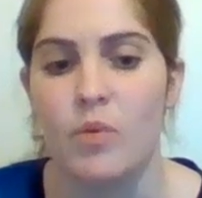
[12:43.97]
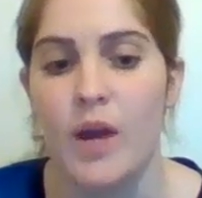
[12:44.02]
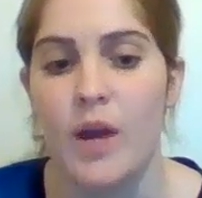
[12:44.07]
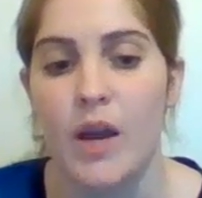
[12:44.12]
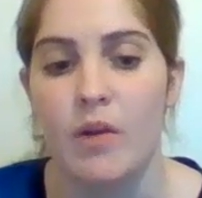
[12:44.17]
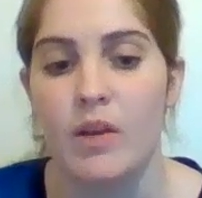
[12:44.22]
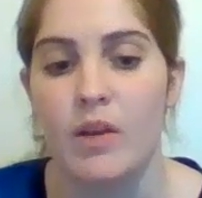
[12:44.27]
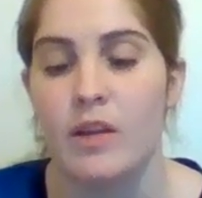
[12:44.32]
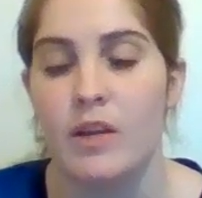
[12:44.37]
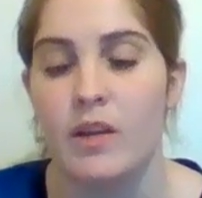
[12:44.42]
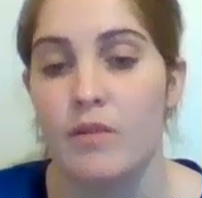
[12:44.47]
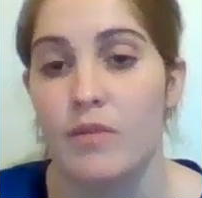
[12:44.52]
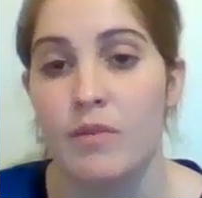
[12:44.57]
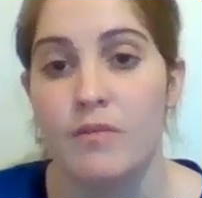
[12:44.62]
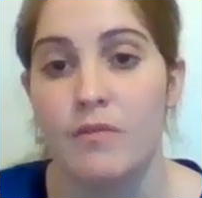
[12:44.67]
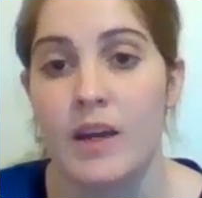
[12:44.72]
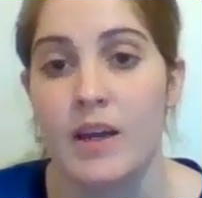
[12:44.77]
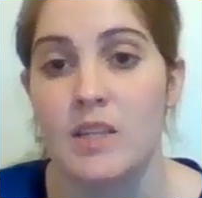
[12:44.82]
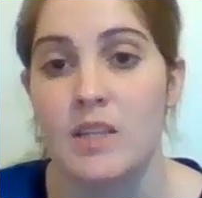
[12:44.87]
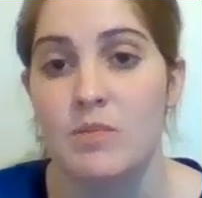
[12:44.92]
wary of the
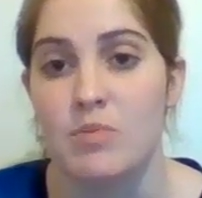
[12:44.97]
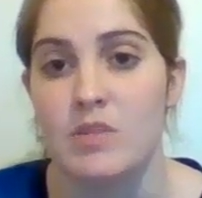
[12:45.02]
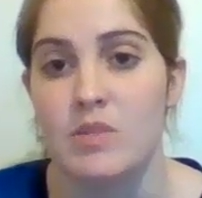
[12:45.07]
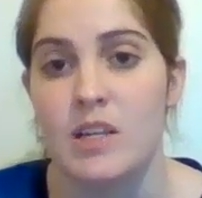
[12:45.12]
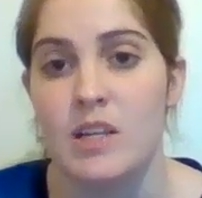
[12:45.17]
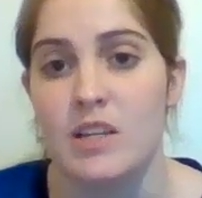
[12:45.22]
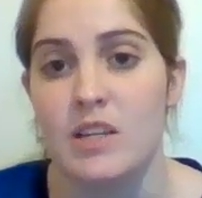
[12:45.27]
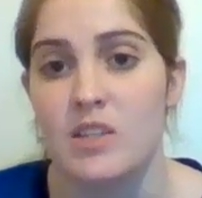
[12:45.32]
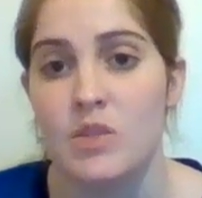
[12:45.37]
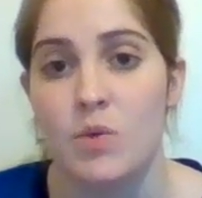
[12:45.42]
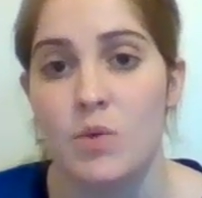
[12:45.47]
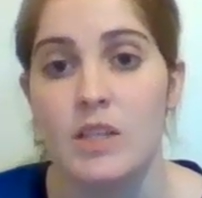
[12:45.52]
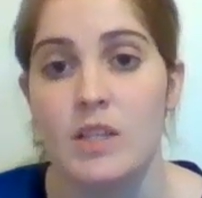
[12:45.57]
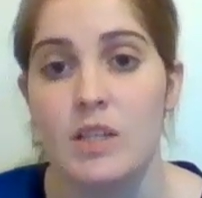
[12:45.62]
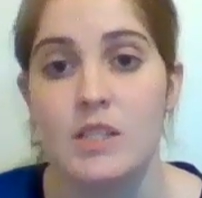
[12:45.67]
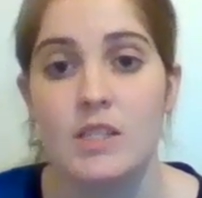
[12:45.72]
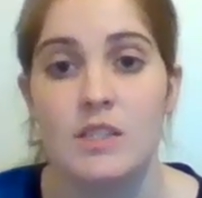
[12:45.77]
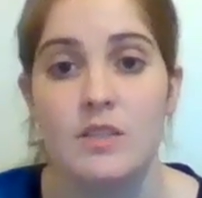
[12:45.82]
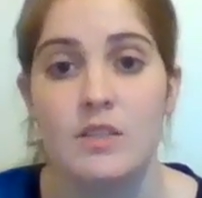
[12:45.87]
facts presented to us?